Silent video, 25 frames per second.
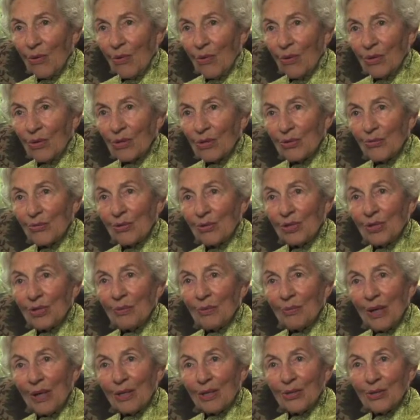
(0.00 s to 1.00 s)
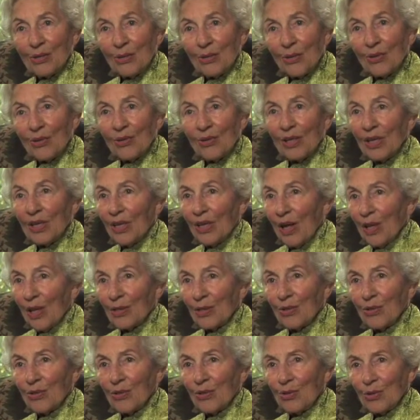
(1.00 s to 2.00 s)
course, was to make sure that it
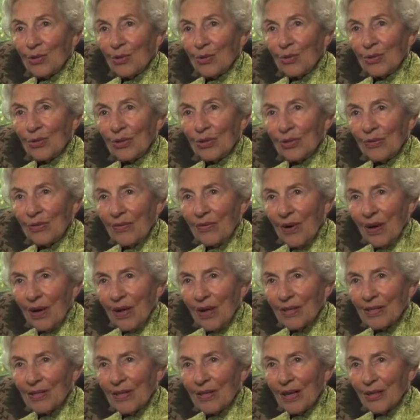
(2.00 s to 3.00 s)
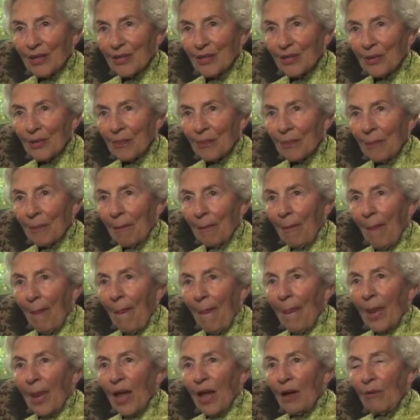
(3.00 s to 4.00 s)
got to the schools of architecture.
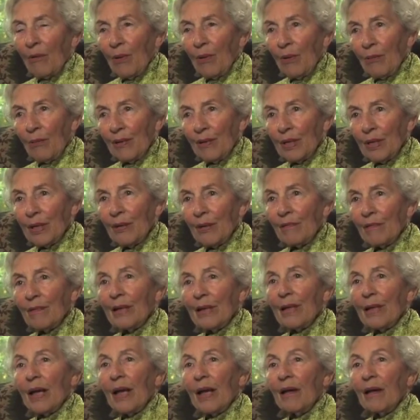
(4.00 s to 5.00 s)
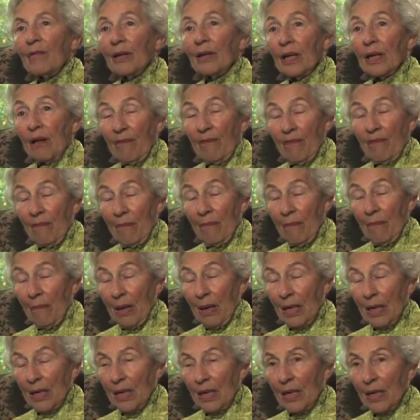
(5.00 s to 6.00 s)
Well, we didn't really have enough
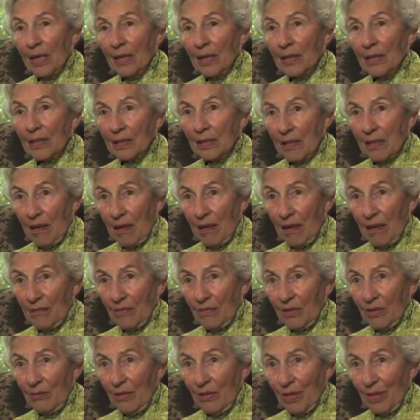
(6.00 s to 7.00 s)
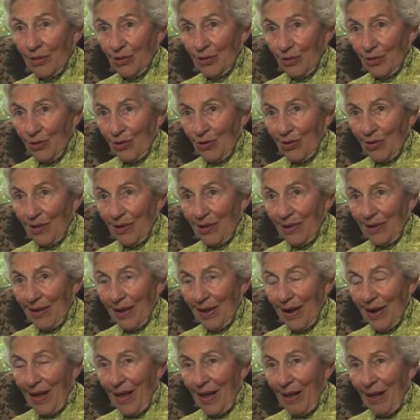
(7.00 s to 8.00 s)
money at the time to make sure that
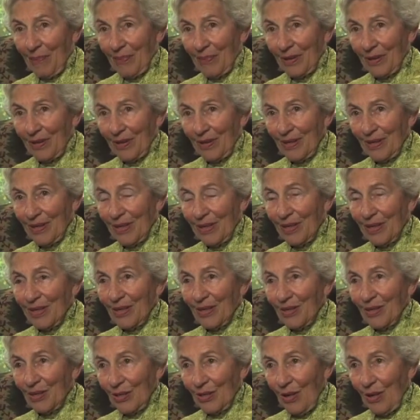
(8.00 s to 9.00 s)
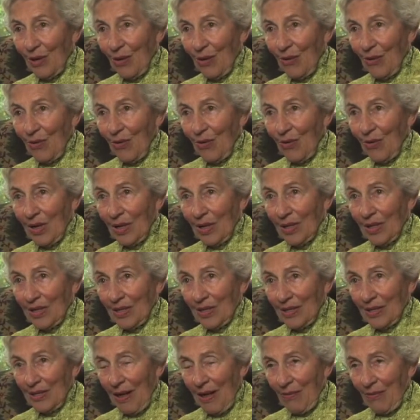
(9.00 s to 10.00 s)
that happened, so it
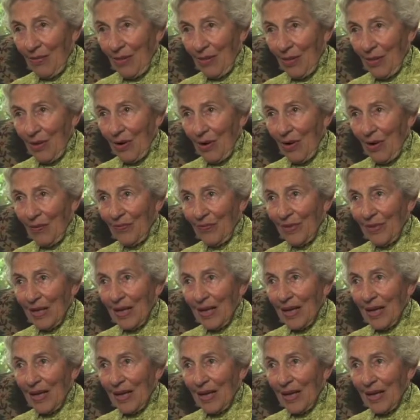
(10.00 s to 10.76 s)
sat there.